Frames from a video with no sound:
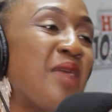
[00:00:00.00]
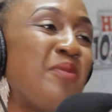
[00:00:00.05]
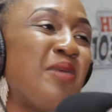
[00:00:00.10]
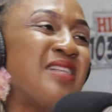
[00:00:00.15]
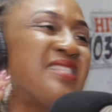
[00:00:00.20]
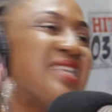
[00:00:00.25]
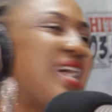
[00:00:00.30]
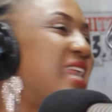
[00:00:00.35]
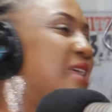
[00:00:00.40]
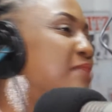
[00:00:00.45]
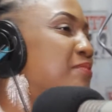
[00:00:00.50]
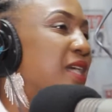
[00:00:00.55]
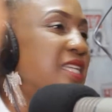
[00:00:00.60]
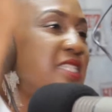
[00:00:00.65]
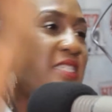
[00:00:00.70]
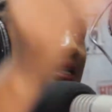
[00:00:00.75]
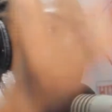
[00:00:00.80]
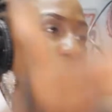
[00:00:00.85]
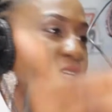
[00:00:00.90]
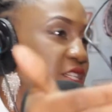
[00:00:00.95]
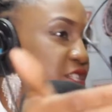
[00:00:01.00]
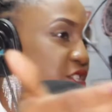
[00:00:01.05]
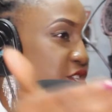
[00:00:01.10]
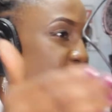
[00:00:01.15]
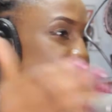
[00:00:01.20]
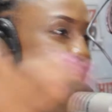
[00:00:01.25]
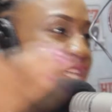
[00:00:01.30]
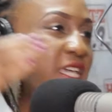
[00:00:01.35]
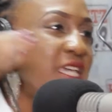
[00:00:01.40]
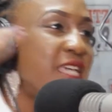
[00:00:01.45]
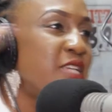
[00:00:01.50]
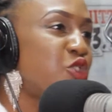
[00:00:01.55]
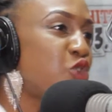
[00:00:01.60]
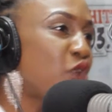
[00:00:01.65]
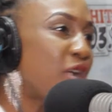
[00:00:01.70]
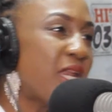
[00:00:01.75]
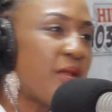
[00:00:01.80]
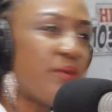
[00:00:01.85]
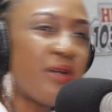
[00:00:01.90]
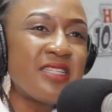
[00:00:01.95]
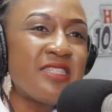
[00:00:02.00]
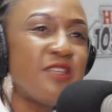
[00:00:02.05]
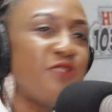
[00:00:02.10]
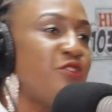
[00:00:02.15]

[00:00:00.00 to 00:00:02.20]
about an imagination. It's talking about a